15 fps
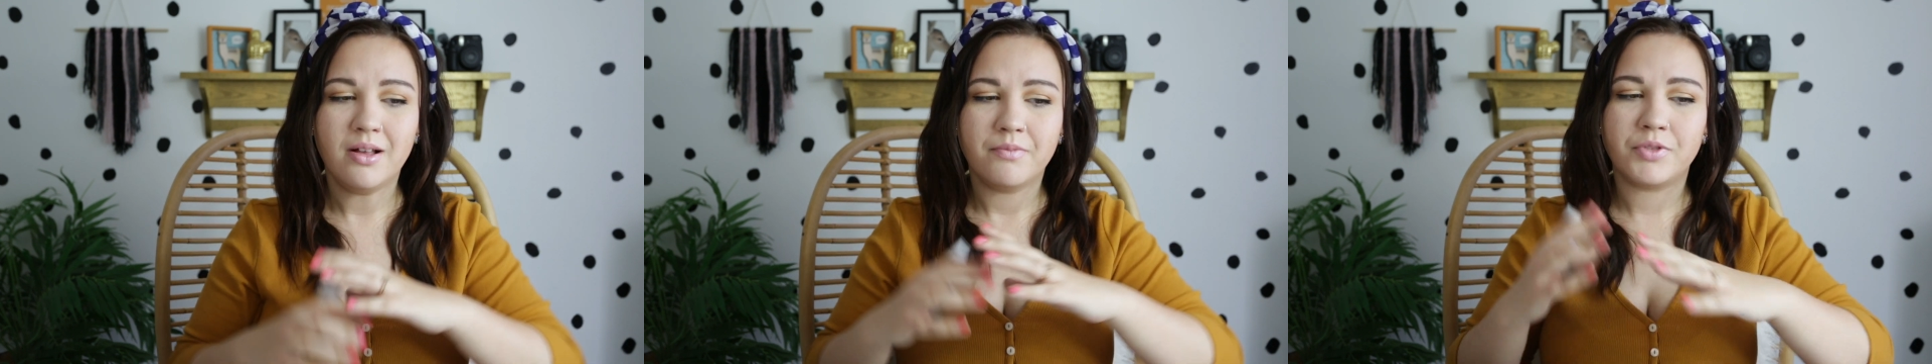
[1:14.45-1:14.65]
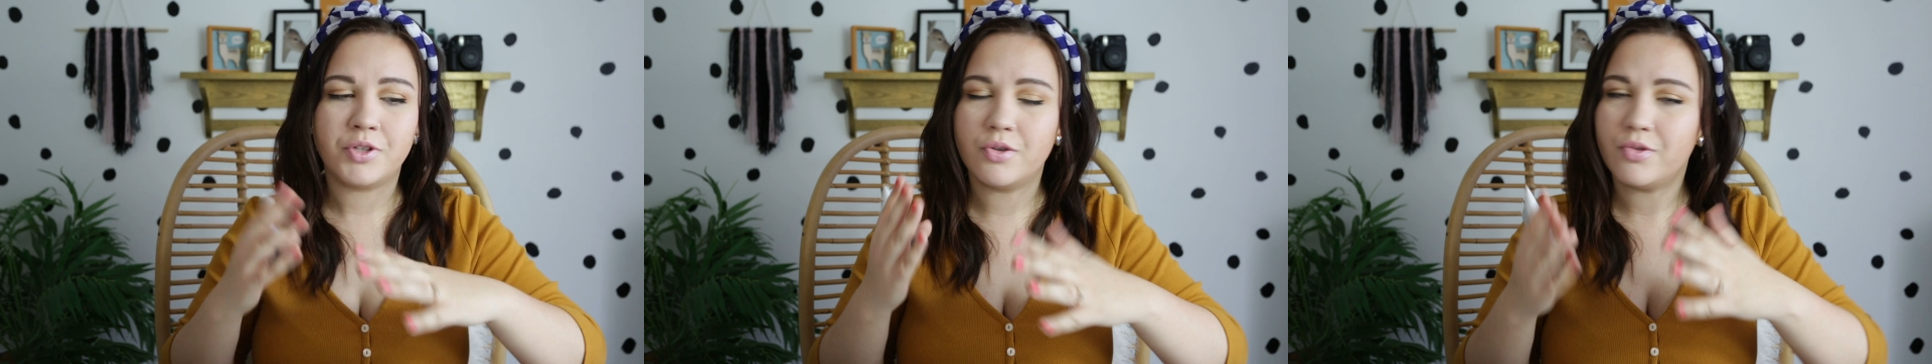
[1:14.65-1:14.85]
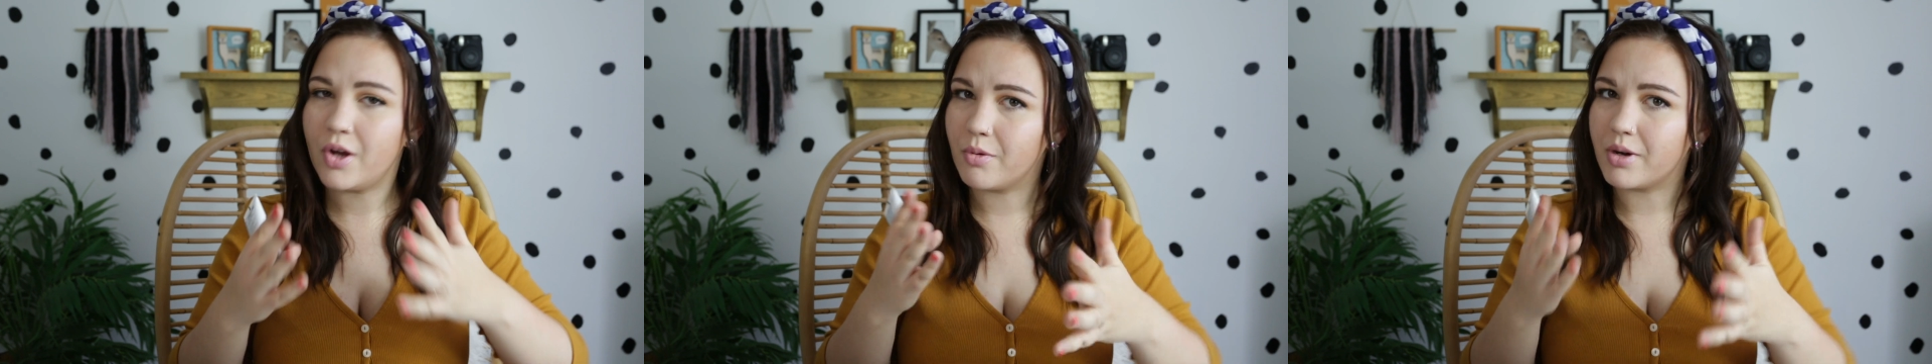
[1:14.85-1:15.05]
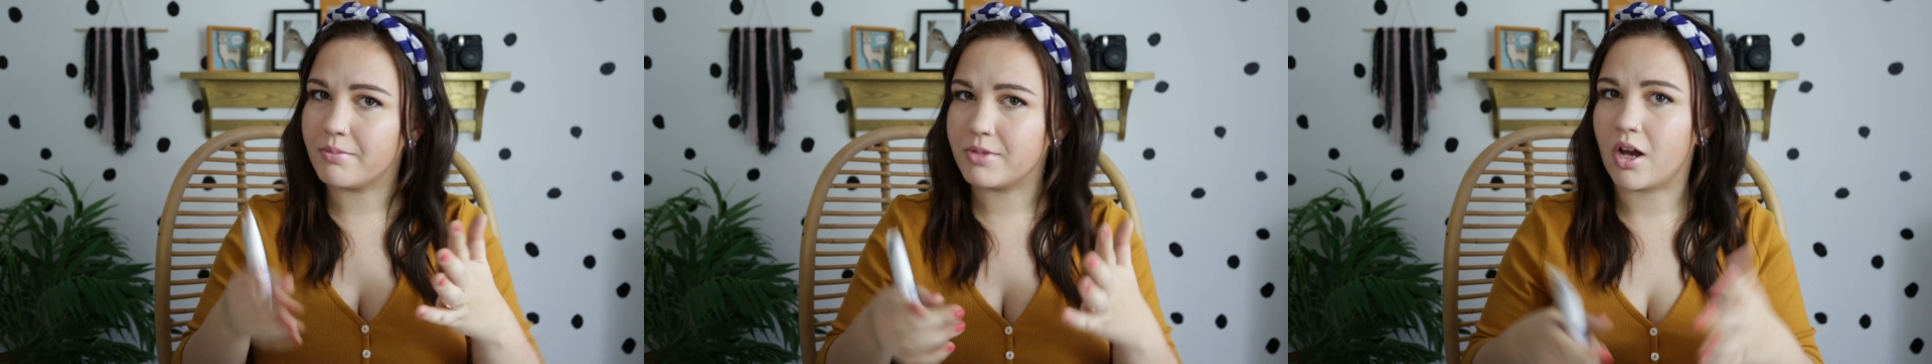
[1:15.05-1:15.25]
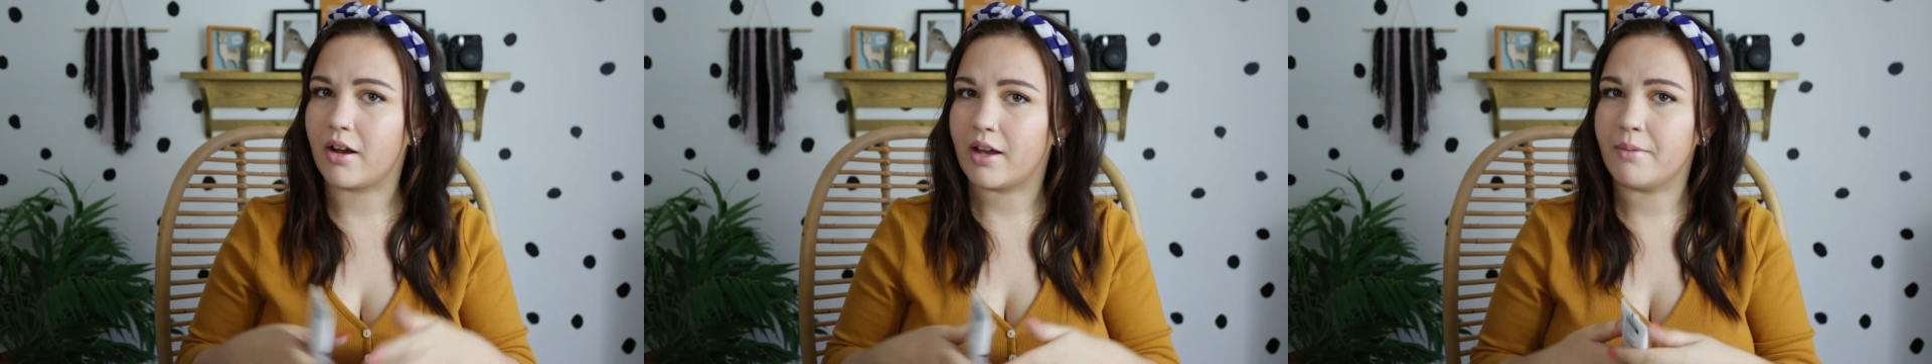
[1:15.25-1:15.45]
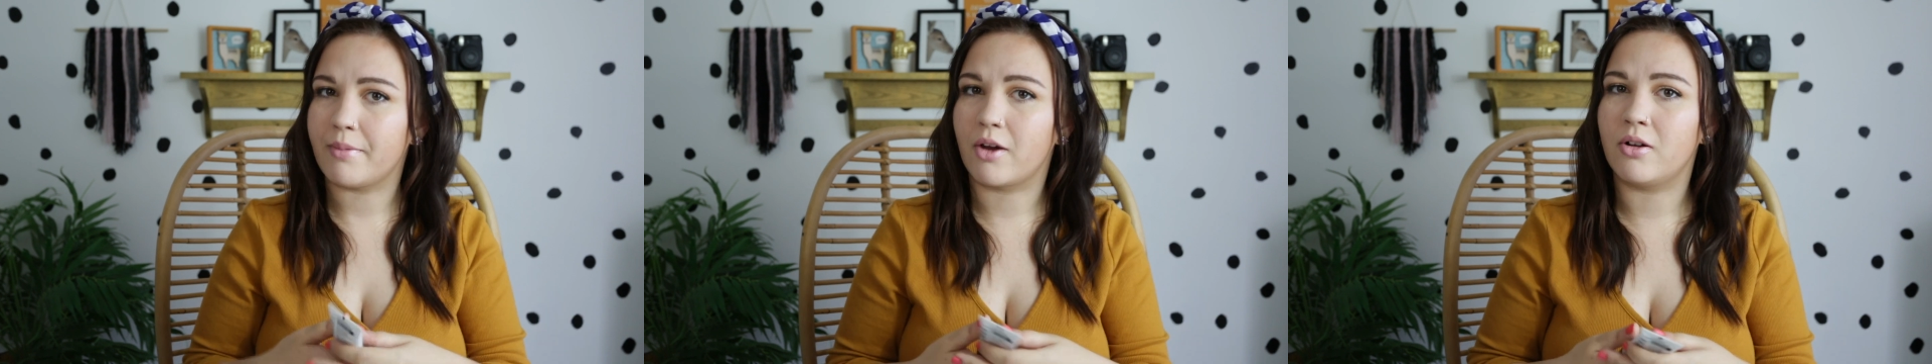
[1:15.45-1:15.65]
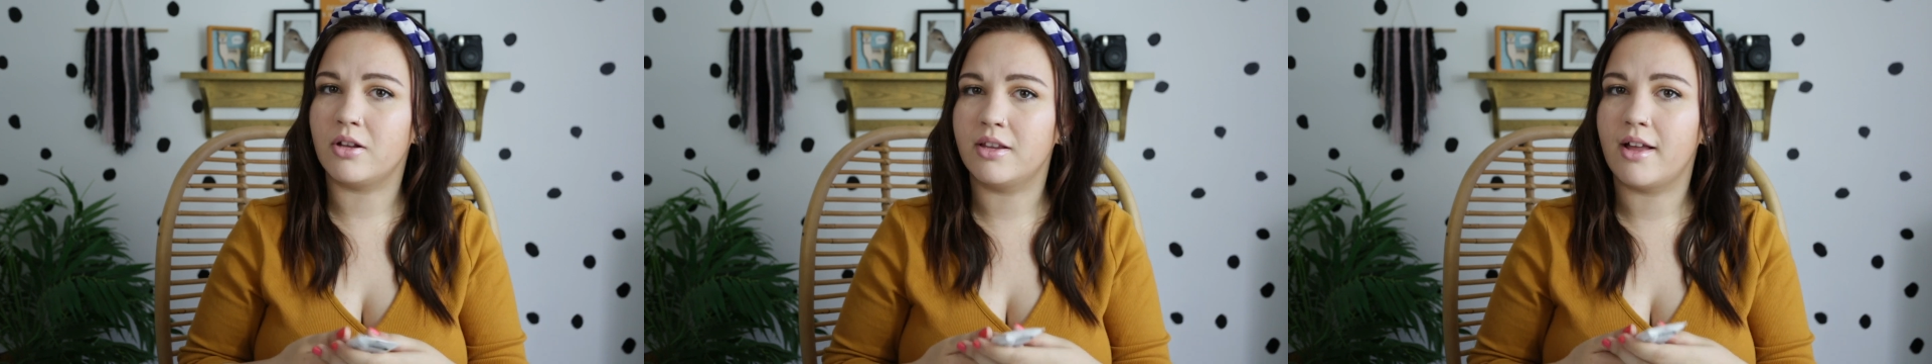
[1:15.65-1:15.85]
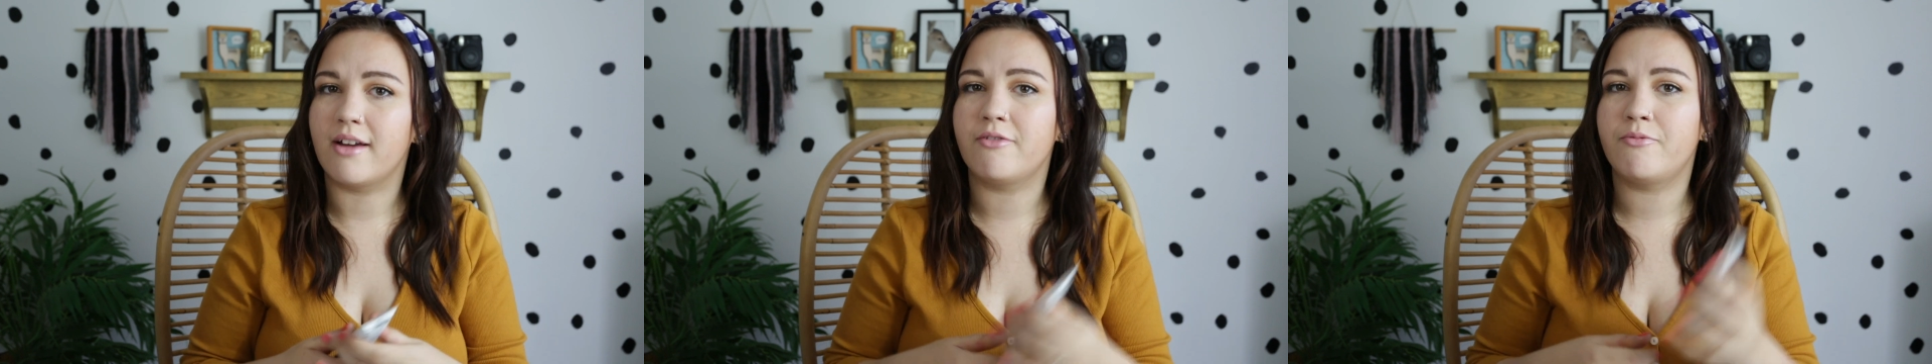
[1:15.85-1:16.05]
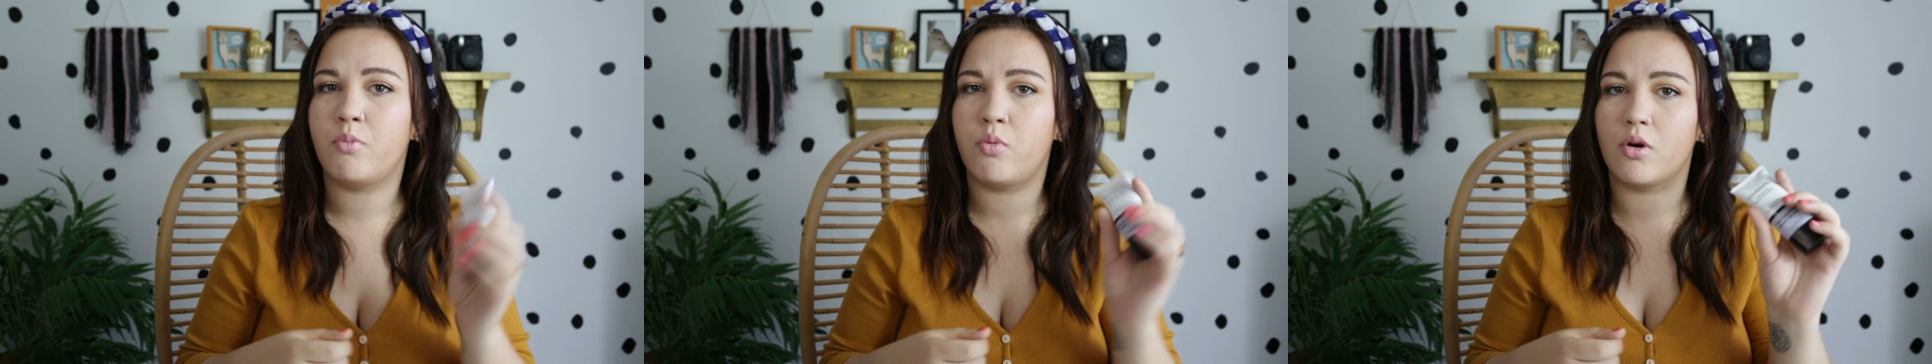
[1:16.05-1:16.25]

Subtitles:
You know what I'm talking about. A lot of